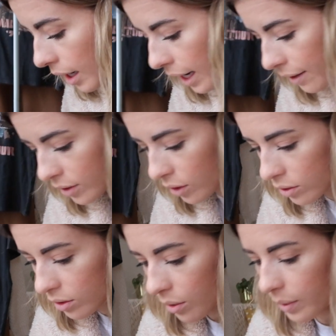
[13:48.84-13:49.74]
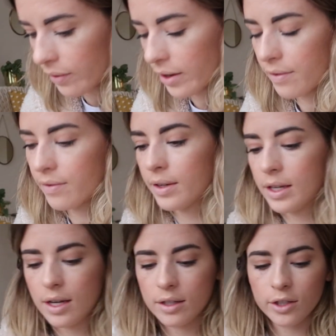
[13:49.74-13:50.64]
I haven't got, oh no.
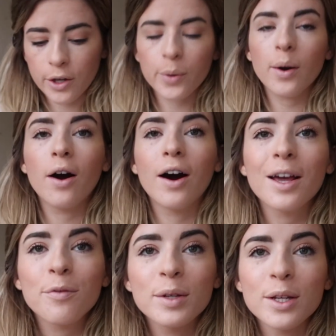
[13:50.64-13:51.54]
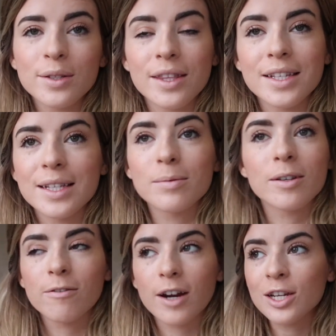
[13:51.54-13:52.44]
So I've been using this
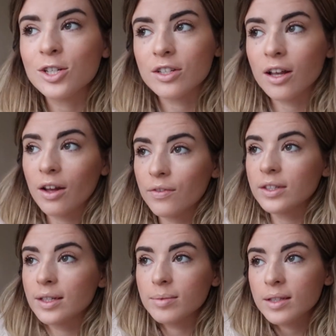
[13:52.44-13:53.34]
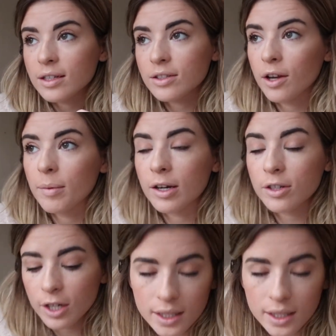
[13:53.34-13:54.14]
lipstick for ages. I love this lipstick so much.